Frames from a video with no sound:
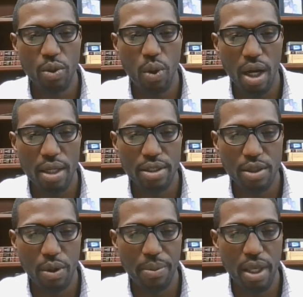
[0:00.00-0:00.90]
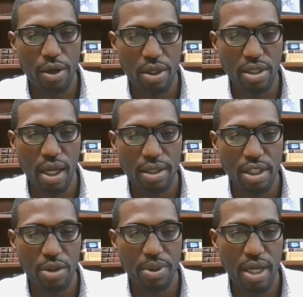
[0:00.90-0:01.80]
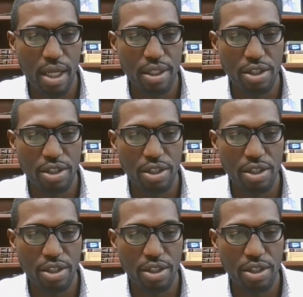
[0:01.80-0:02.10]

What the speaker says: 1. So it will be Christology, Pneumatology,